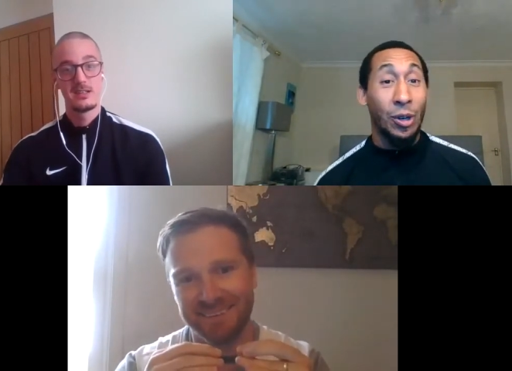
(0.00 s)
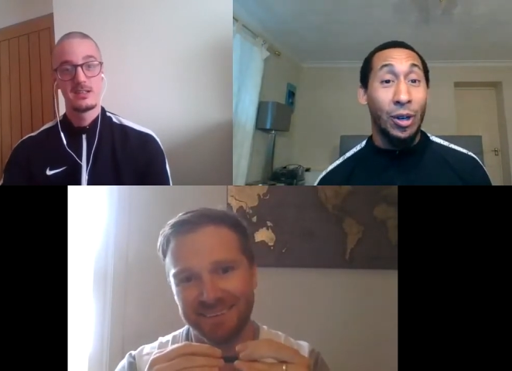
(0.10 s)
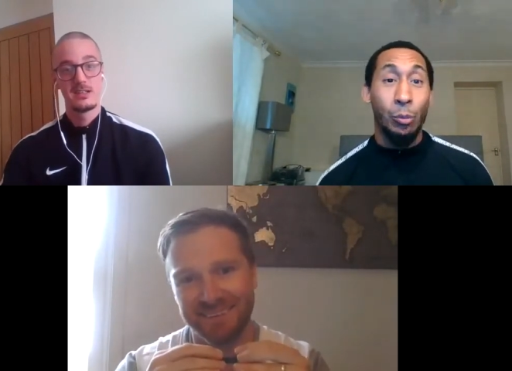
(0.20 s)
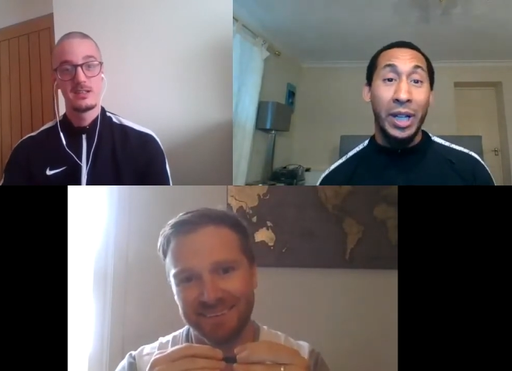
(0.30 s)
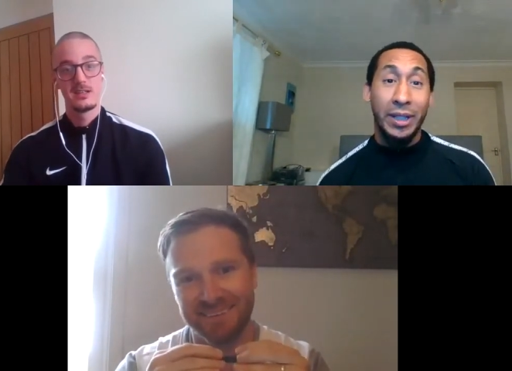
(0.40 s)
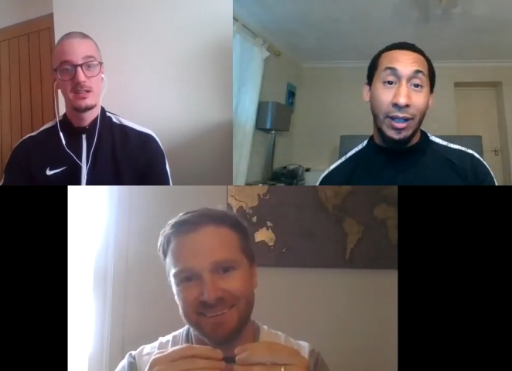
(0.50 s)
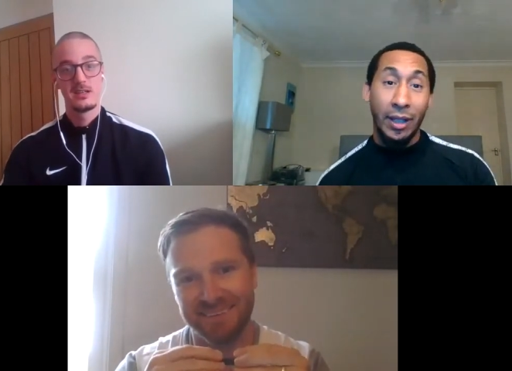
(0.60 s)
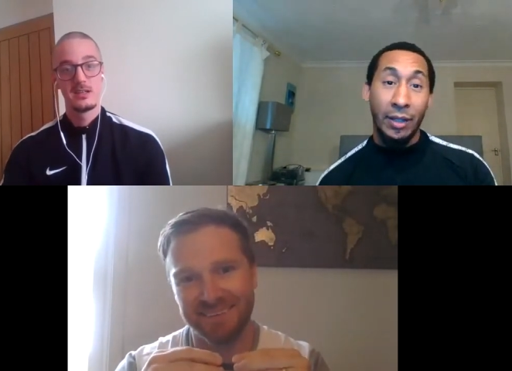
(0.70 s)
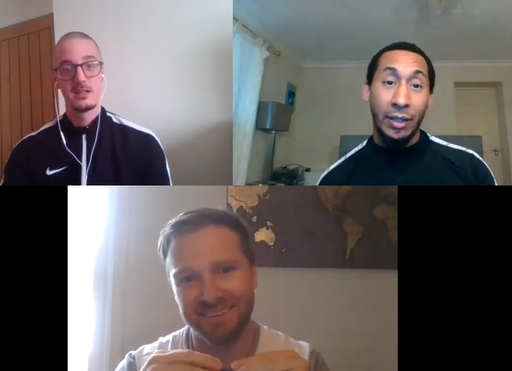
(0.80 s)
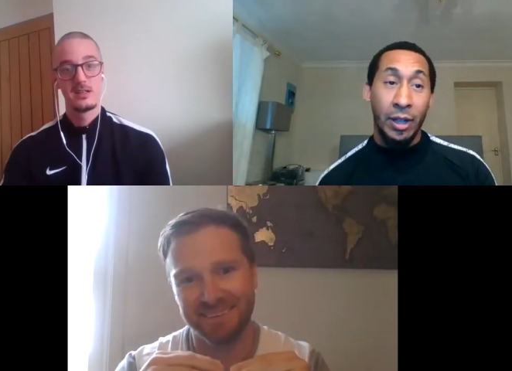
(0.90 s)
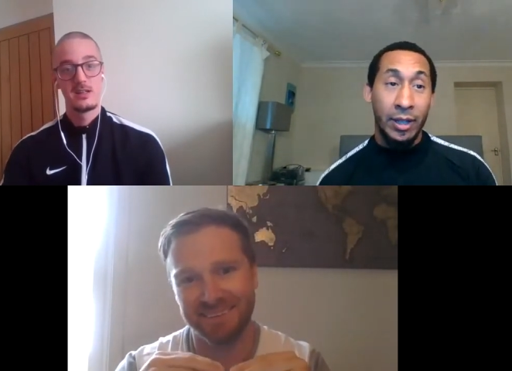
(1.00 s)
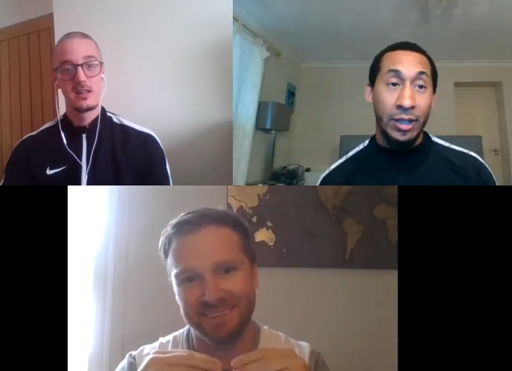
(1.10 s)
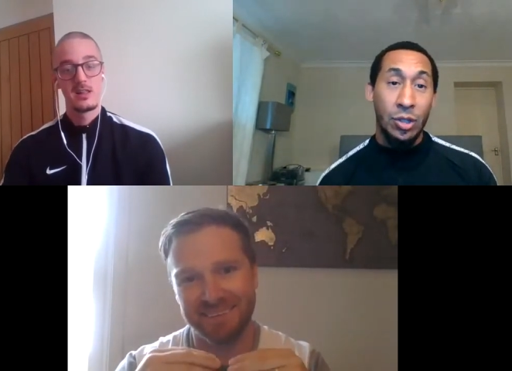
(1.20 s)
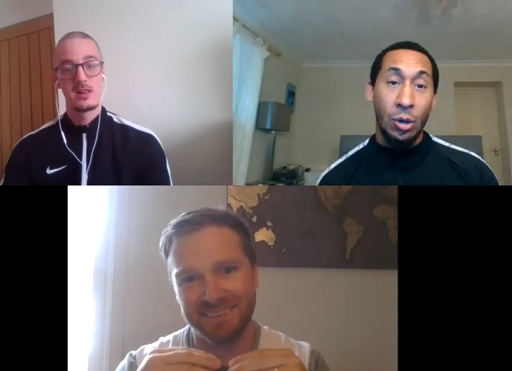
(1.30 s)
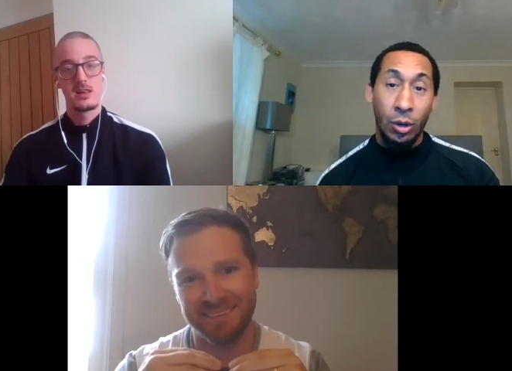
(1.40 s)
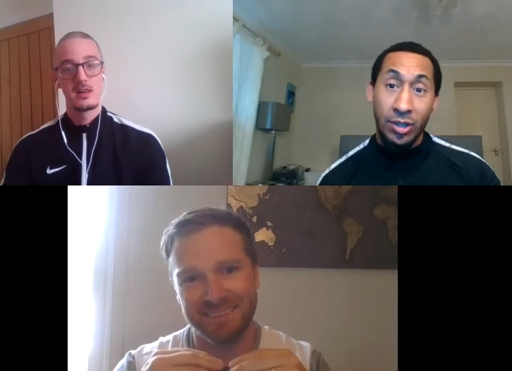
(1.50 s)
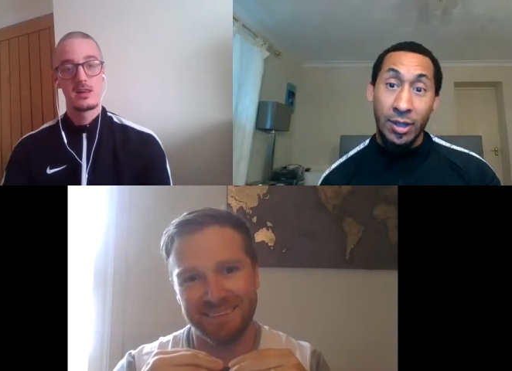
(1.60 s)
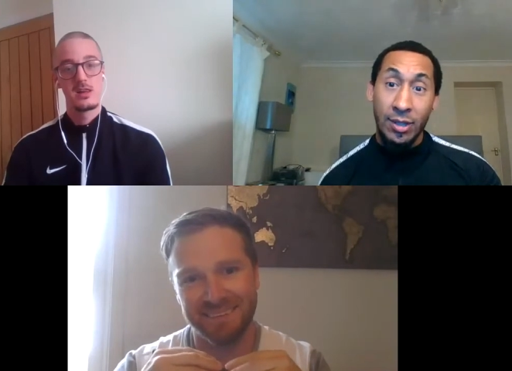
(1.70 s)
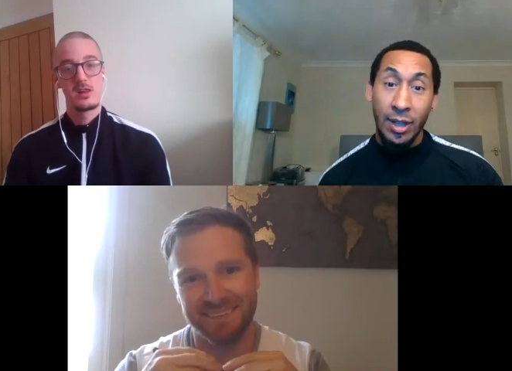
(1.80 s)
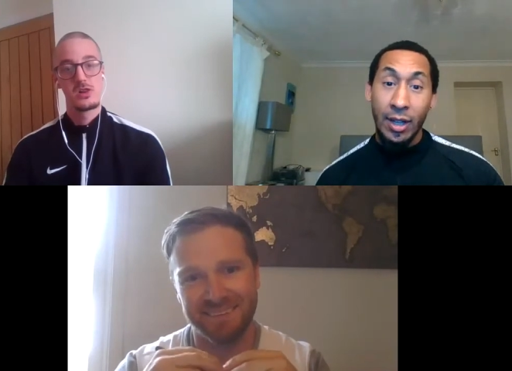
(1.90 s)
Speaker 1: and we deliver these
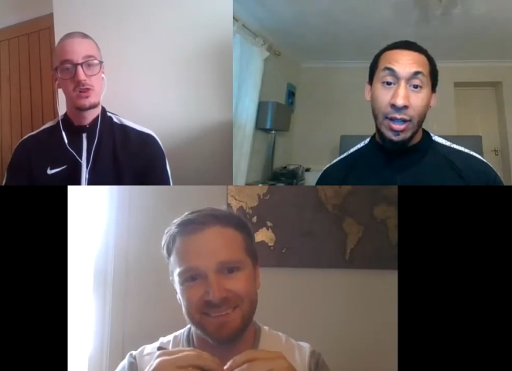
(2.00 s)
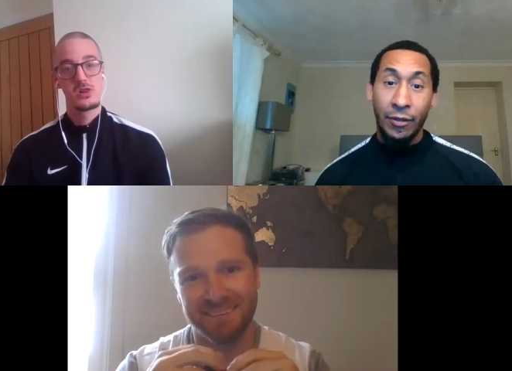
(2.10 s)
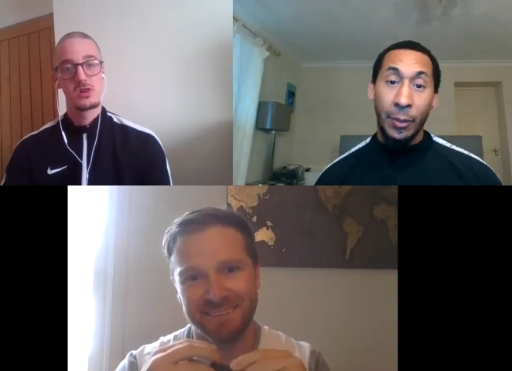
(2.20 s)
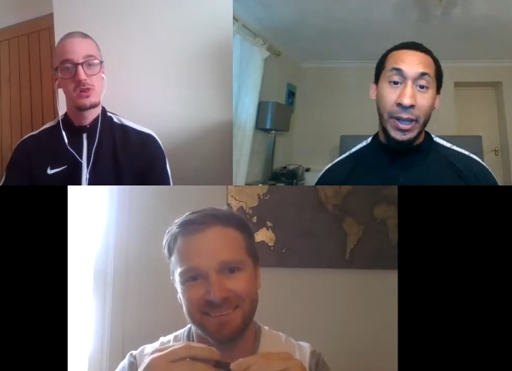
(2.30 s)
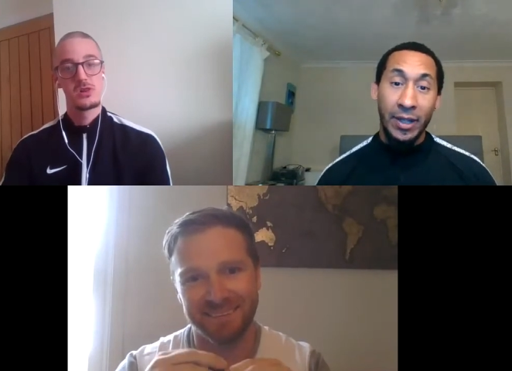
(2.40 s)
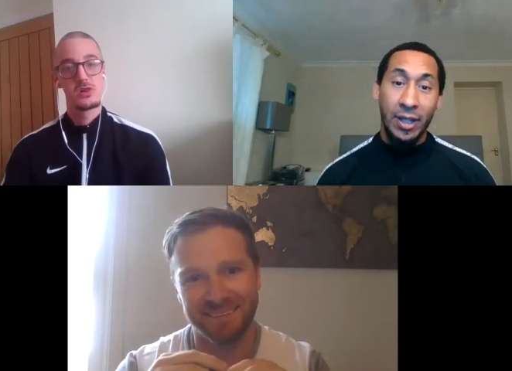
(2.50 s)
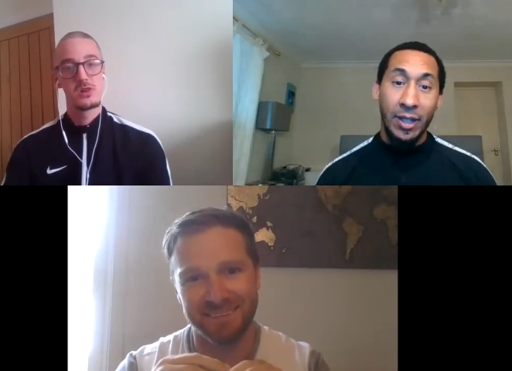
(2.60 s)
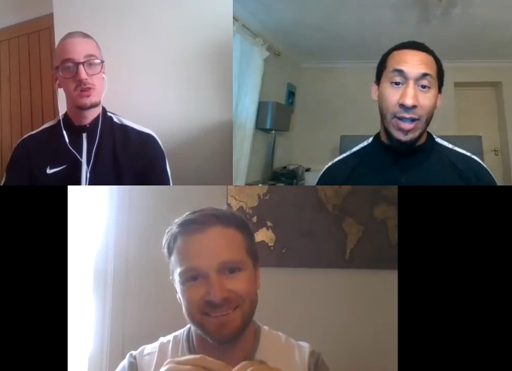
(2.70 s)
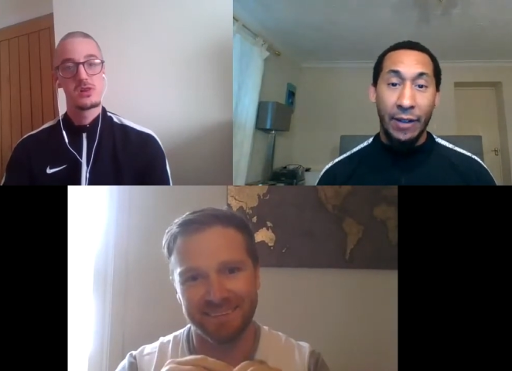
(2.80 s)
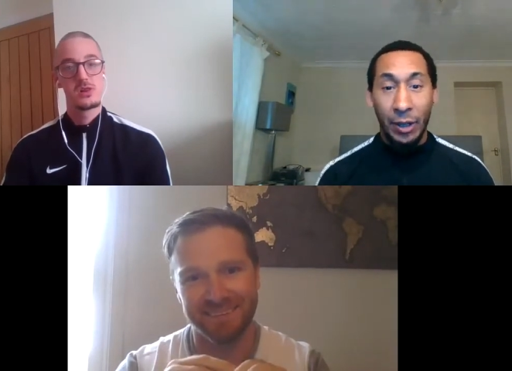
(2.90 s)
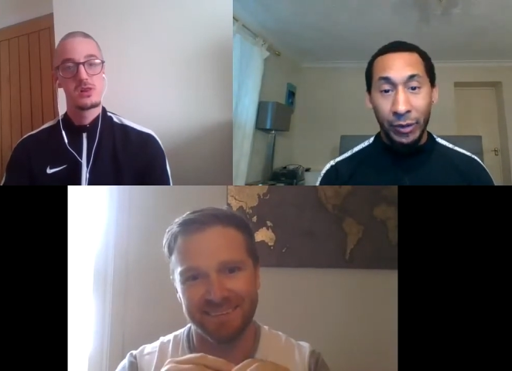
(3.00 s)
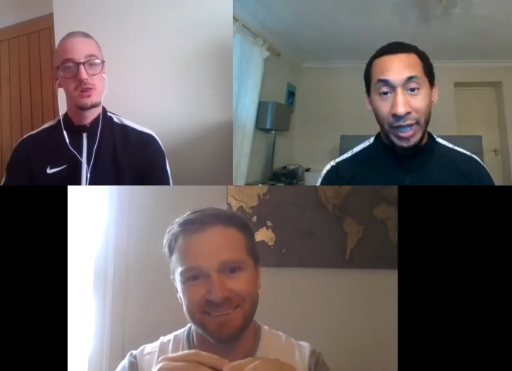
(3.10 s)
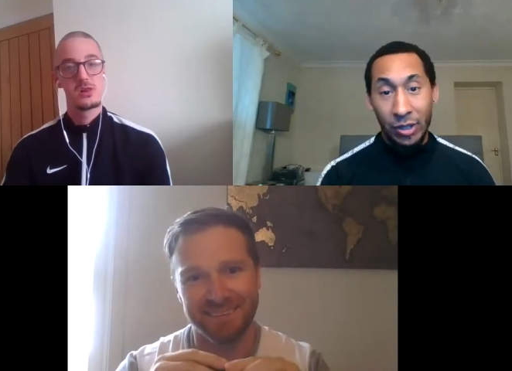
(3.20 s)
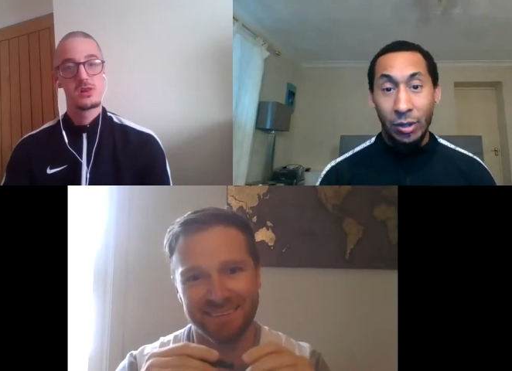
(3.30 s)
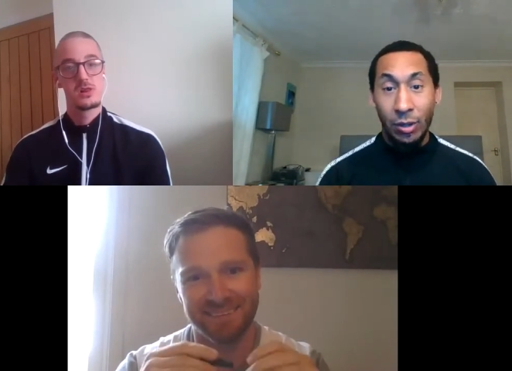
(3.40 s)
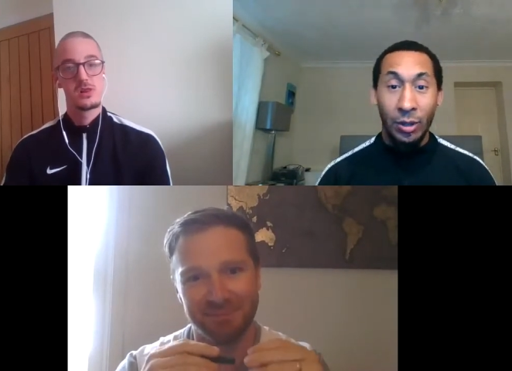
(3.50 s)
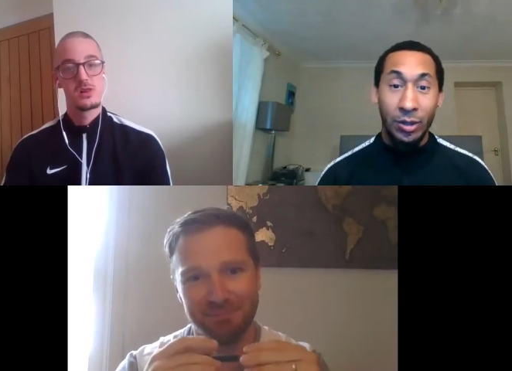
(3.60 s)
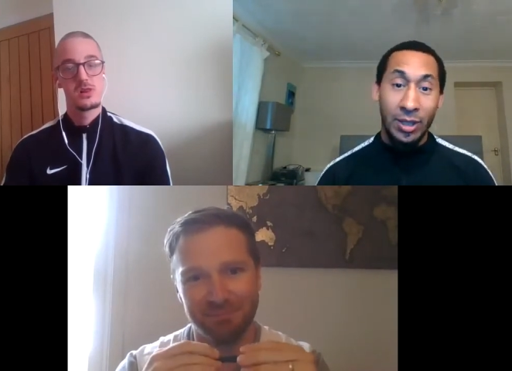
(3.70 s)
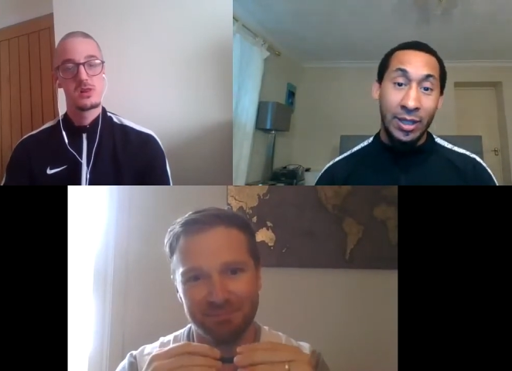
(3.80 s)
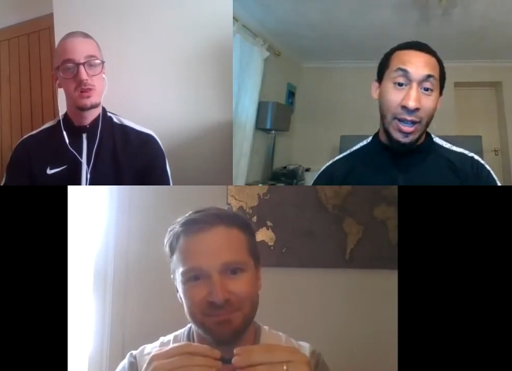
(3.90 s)
courses for PTs, like foundation
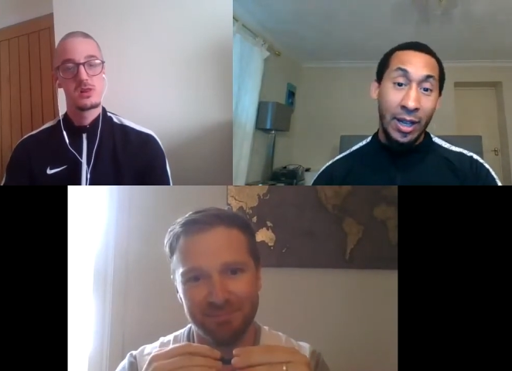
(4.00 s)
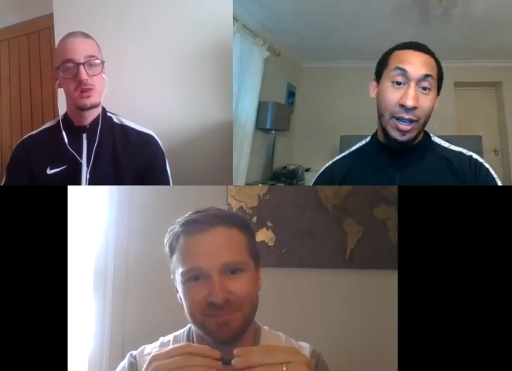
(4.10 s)
courses,